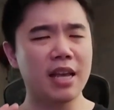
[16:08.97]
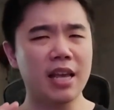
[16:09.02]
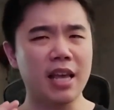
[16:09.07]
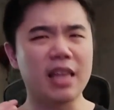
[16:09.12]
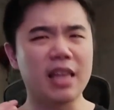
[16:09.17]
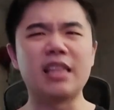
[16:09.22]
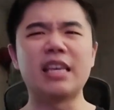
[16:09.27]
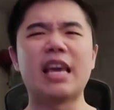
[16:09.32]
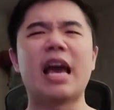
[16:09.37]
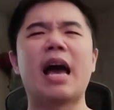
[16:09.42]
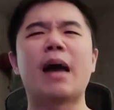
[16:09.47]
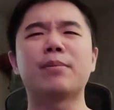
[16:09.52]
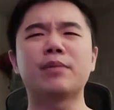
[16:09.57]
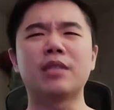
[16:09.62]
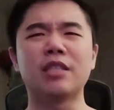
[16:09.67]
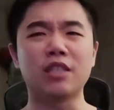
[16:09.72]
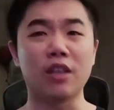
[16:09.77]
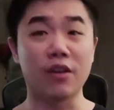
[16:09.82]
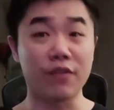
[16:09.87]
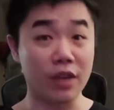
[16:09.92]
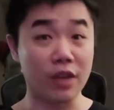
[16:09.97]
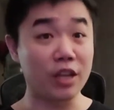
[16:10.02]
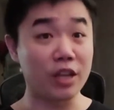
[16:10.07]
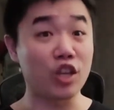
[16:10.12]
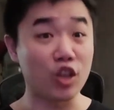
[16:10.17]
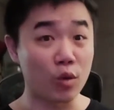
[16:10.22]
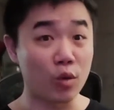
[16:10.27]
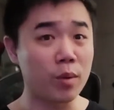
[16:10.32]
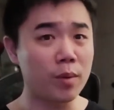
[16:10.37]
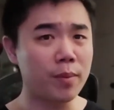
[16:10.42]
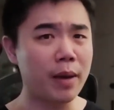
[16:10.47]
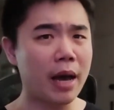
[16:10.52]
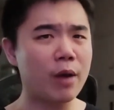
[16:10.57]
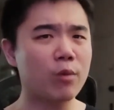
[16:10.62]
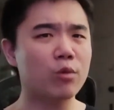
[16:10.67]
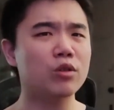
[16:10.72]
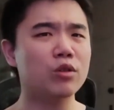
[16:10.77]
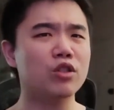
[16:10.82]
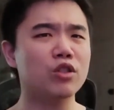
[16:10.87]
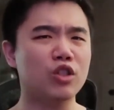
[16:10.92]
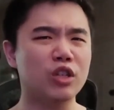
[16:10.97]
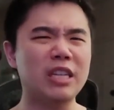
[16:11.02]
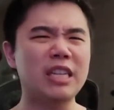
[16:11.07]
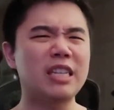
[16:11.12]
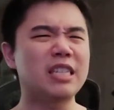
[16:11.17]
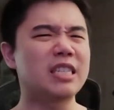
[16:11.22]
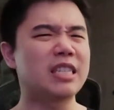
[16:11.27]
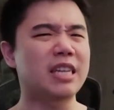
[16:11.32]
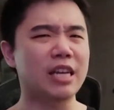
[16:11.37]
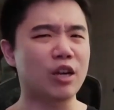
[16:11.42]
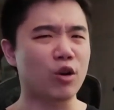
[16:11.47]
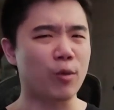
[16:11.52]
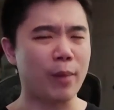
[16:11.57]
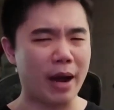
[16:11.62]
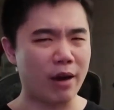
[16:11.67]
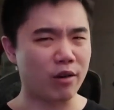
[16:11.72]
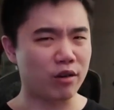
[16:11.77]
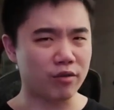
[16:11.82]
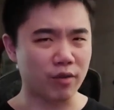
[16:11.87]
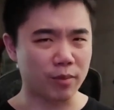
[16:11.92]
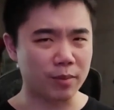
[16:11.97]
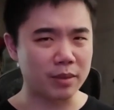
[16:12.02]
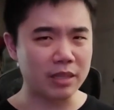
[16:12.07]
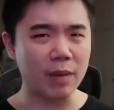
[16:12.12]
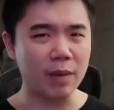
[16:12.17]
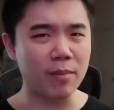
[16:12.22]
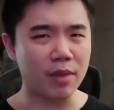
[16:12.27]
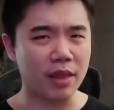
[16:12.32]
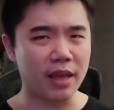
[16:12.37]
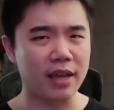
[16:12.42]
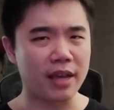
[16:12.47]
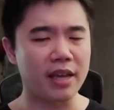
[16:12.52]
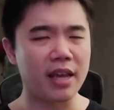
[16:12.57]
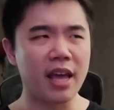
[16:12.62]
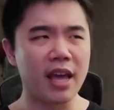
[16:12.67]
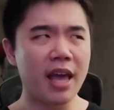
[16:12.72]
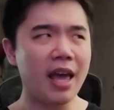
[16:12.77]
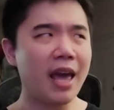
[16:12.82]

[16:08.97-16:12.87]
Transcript: in the absence of inhuman powers, she needed to get her powers from something,